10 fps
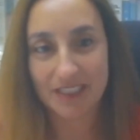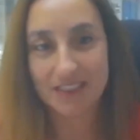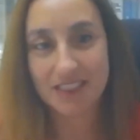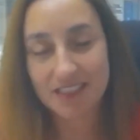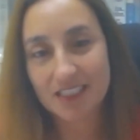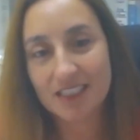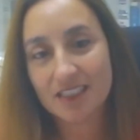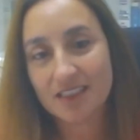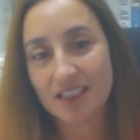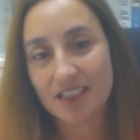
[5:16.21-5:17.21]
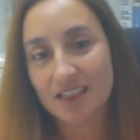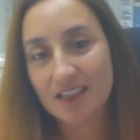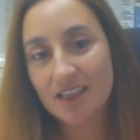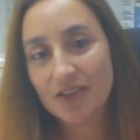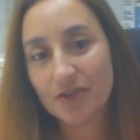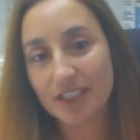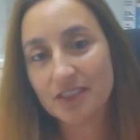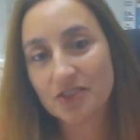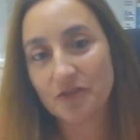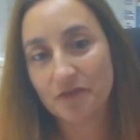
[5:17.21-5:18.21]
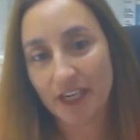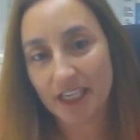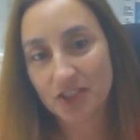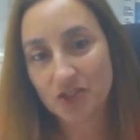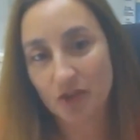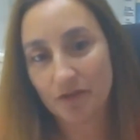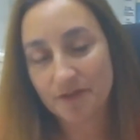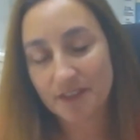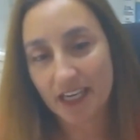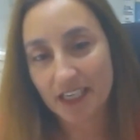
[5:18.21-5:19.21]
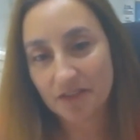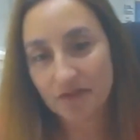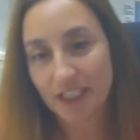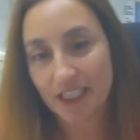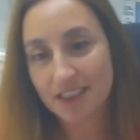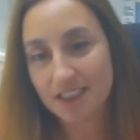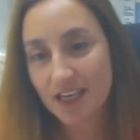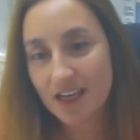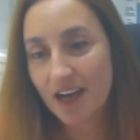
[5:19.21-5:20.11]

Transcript: but seeing the horrendous effects of side effects,